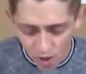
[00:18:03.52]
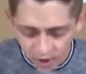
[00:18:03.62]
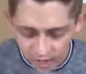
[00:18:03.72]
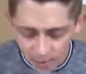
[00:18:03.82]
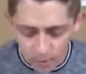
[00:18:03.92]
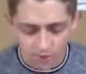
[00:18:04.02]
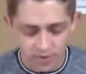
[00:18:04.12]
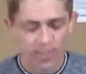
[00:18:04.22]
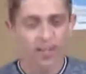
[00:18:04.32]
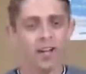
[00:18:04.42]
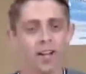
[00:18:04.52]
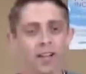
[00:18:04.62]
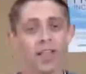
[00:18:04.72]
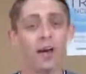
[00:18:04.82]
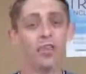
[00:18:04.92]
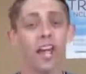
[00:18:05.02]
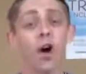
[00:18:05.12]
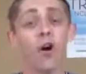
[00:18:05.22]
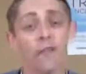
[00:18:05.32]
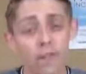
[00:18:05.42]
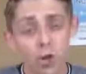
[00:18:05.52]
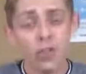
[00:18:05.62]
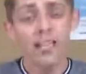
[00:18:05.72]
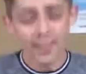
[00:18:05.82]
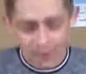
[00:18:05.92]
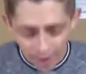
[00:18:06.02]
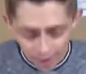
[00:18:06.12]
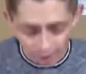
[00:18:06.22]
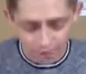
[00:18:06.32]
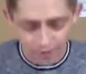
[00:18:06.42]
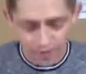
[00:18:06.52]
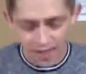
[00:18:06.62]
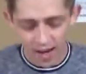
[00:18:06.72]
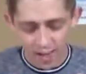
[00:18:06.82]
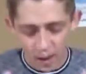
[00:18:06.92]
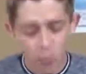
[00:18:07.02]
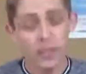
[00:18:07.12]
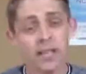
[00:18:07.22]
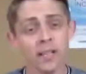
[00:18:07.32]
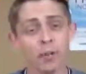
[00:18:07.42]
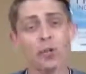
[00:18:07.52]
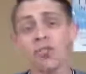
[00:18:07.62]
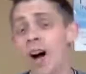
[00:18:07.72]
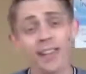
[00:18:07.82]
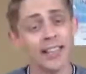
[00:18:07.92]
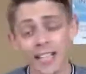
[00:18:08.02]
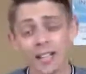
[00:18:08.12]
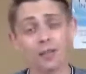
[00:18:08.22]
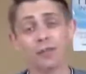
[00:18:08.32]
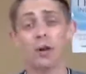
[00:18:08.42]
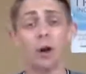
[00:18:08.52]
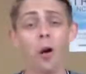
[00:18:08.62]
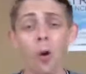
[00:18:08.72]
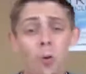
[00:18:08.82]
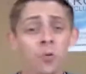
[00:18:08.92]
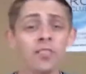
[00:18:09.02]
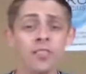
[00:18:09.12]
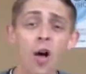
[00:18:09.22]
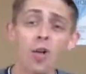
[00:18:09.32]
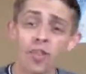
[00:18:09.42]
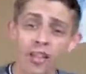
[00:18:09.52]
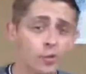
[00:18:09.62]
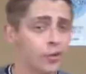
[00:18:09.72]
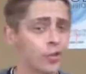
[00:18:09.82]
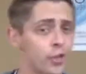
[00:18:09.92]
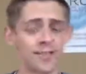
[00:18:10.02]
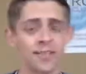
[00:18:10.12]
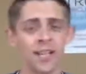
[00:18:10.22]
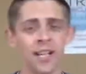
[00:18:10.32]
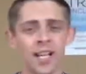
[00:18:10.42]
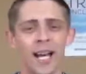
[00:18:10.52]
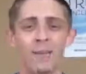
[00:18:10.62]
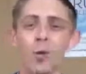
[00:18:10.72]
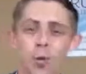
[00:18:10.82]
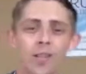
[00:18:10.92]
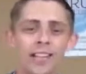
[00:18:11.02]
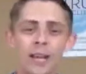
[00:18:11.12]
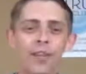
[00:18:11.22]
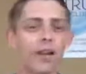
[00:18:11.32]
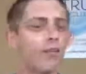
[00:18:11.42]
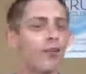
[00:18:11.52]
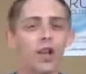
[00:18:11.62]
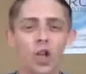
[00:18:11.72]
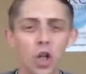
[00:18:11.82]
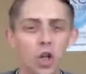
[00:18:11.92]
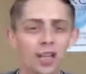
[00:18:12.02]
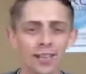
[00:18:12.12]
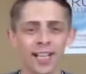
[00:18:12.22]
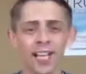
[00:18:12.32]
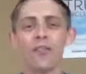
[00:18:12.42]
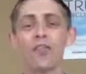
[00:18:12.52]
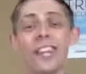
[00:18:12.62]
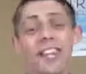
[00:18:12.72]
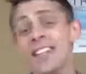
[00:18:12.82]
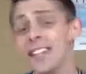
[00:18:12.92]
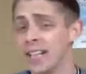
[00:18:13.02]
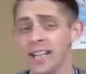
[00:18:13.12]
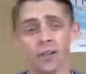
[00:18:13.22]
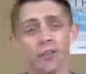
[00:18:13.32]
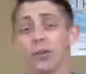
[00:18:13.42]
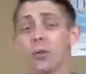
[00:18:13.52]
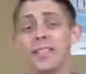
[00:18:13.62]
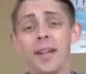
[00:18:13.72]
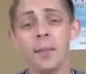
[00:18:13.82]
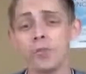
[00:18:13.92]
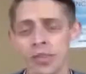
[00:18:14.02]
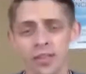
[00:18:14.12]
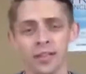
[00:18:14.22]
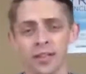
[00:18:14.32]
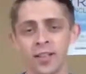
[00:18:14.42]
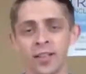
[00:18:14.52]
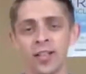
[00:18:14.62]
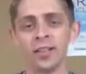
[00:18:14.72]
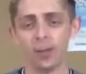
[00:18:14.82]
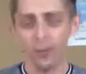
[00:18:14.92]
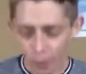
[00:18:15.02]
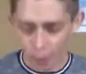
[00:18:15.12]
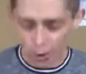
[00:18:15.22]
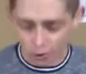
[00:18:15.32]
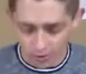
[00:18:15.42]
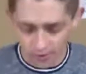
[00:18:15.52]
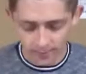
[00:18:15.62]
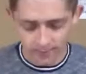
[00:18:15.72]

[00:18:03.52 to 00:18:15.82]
our neighbors that they are fully loved and that we will not live for our own self-interest, but we're living for the good, for the healing, for the redemption of the world.